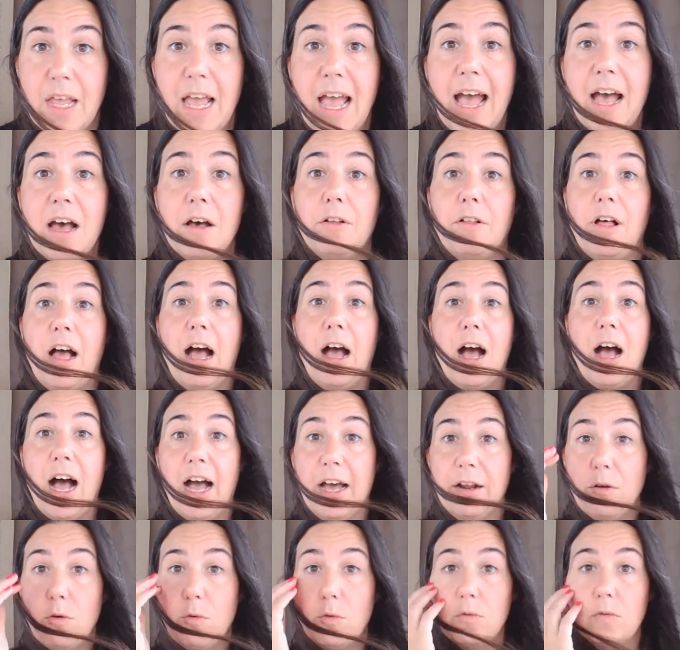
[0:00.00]
Hell, I
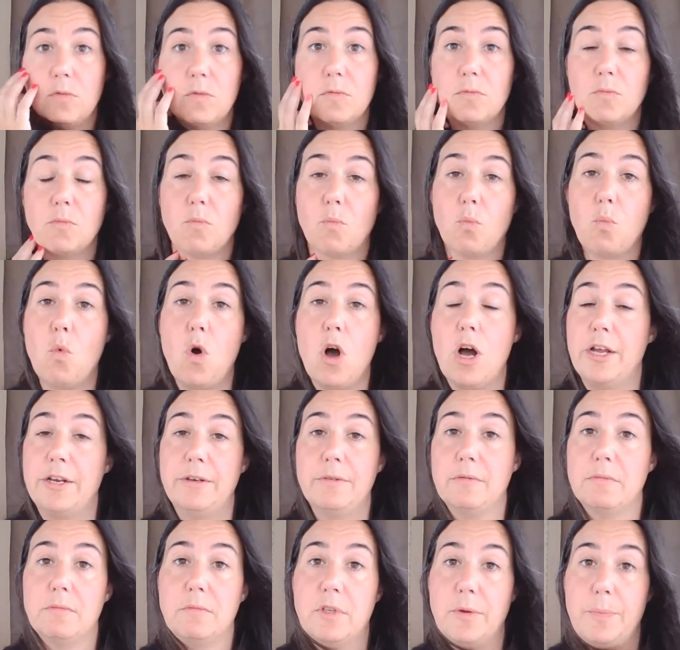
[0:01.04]
don't want
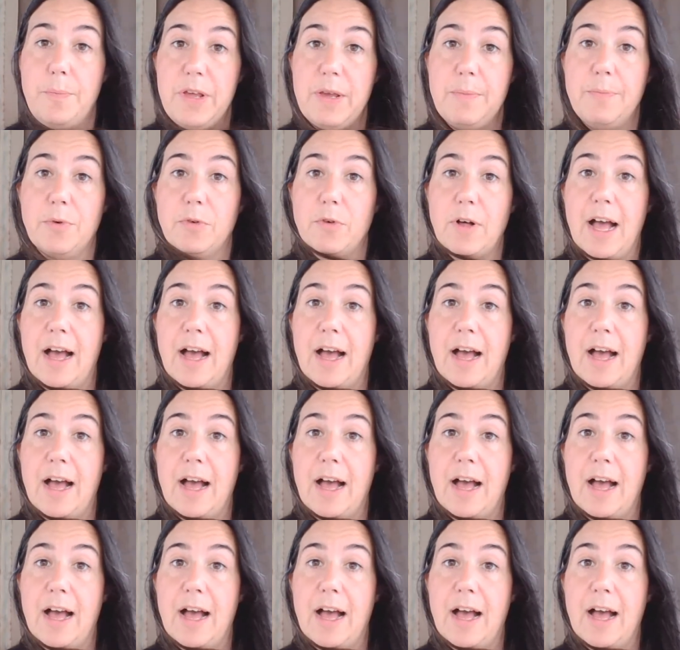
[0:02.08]
the people